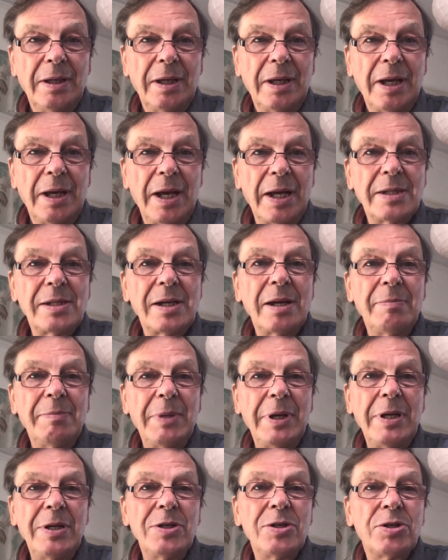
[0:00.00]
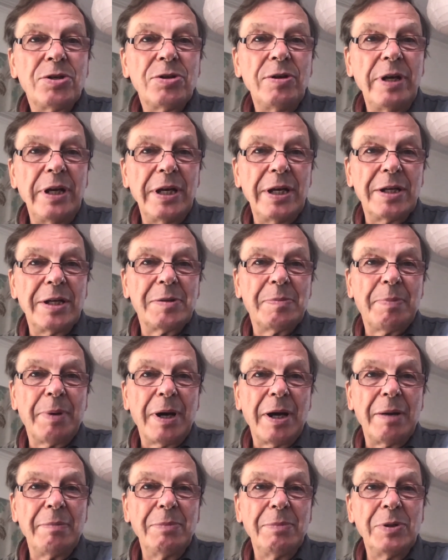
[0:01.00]
As I'm intrigued
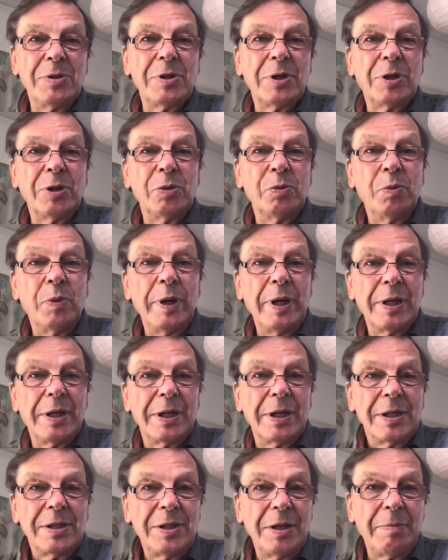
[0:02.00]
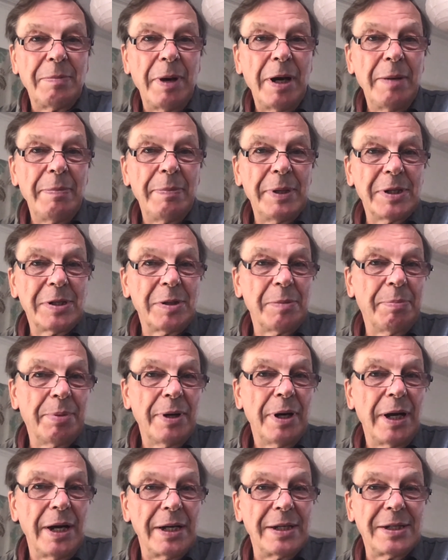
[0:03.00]
by musical weirdness, it might be a
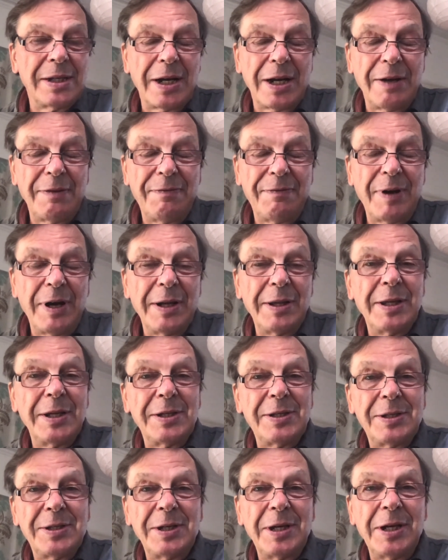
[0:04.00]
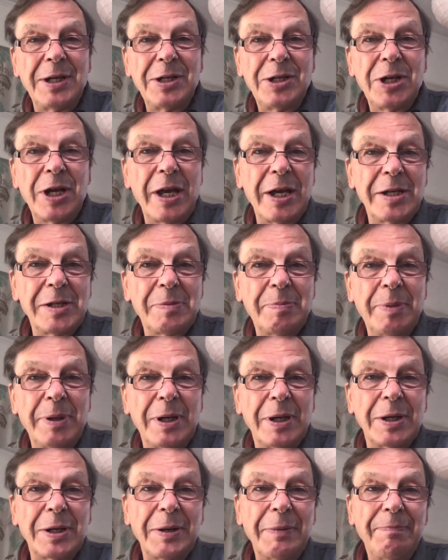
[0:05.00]
surprise that I find this in J.S.
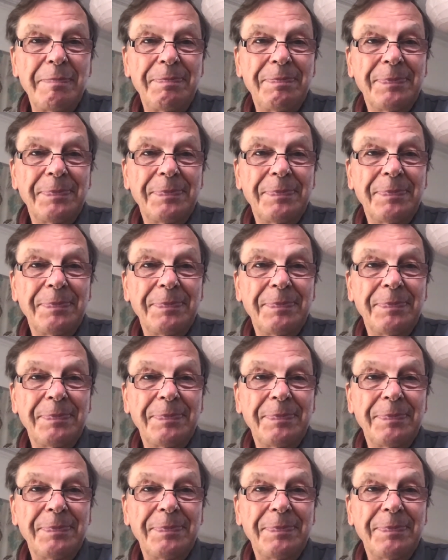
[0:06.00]
Bach.